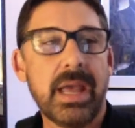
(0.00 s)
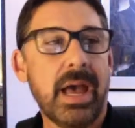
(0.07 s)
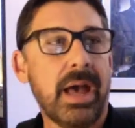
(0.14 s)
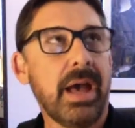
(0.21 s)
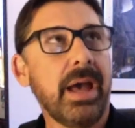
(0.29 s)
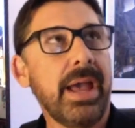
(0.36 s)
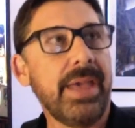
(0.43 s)

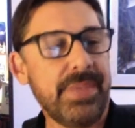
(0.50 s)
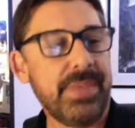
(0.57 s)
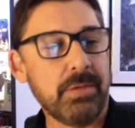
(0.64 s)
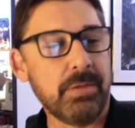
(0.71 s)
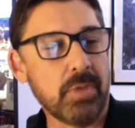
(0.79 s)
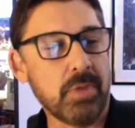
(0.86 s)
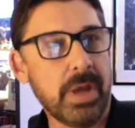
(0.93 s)
and they
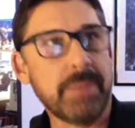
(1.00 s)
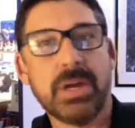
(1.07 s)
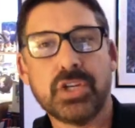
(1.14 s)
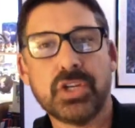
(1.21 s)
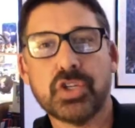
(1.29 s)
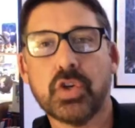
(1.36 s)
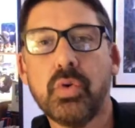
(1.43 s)
run
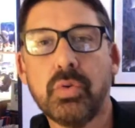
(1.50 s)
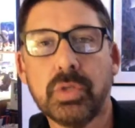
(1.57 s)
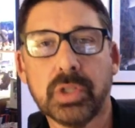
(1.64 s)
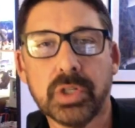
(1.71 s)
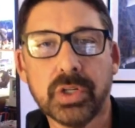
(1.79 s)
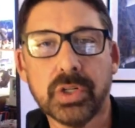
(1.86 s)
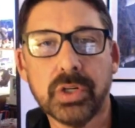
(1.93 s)
much
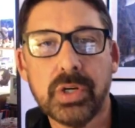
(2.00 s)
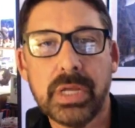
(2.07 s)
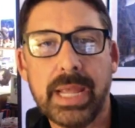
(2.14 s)
cooler,